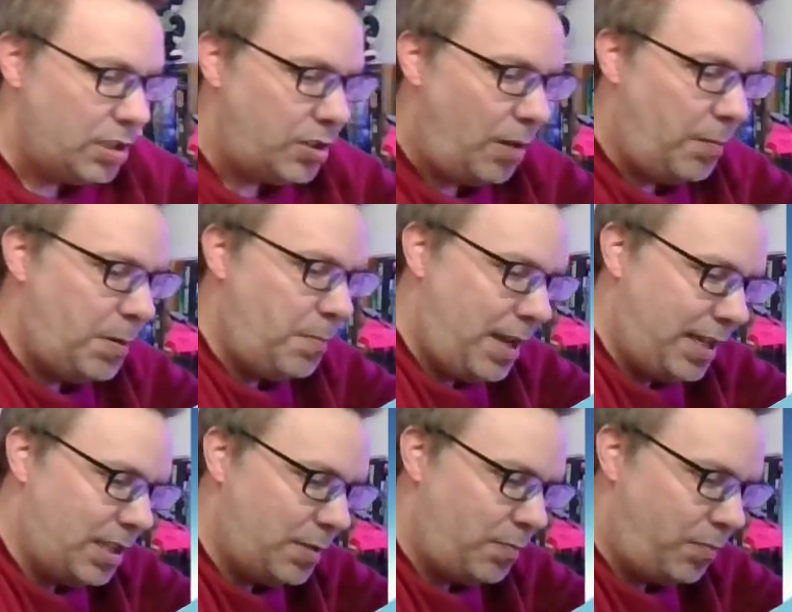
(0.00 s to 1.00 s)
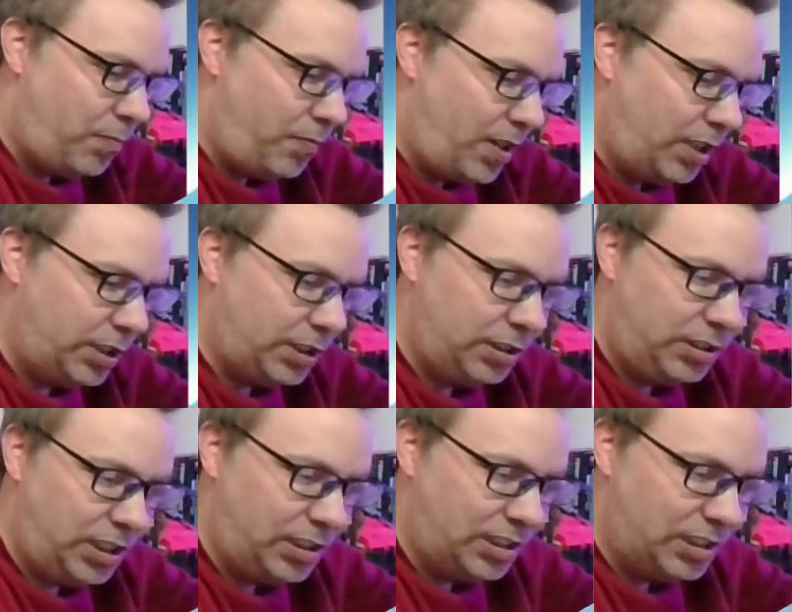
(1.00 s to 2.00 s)
So I'm going to make this function
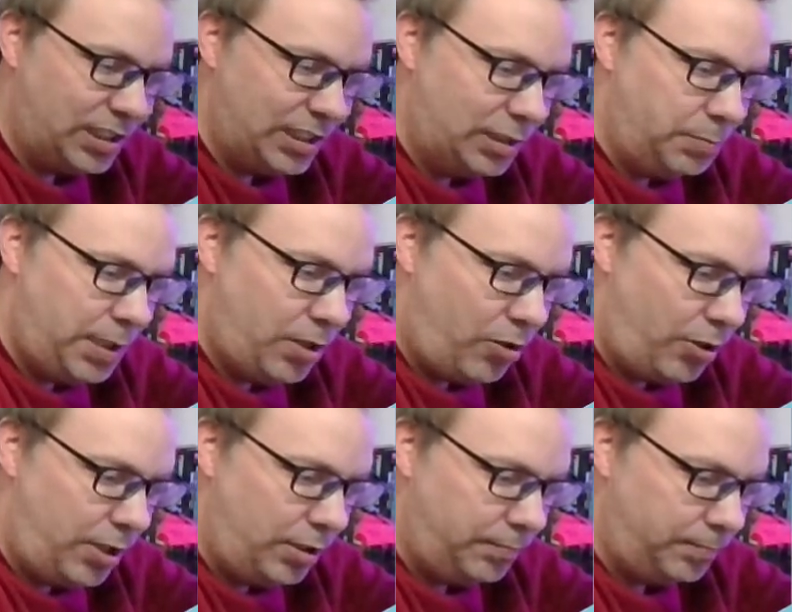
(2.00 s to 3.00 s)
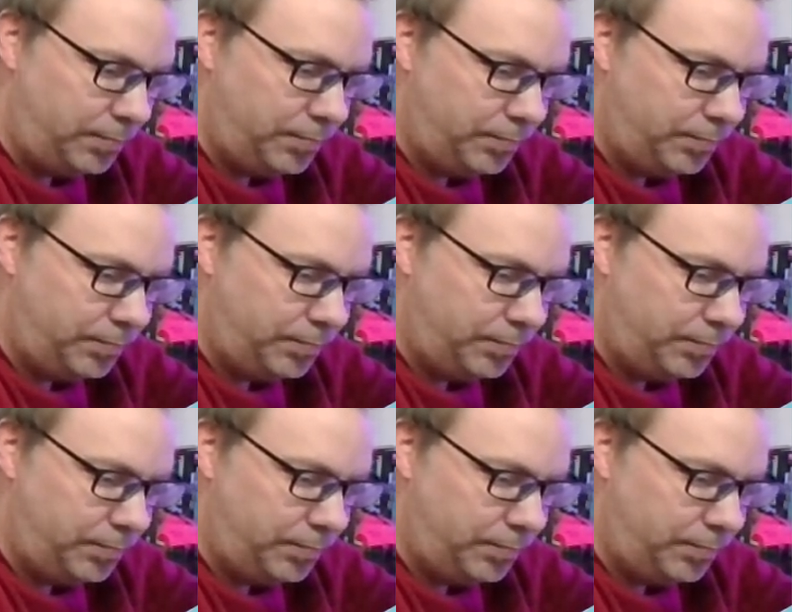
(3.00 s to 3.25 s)
just a little bit harder.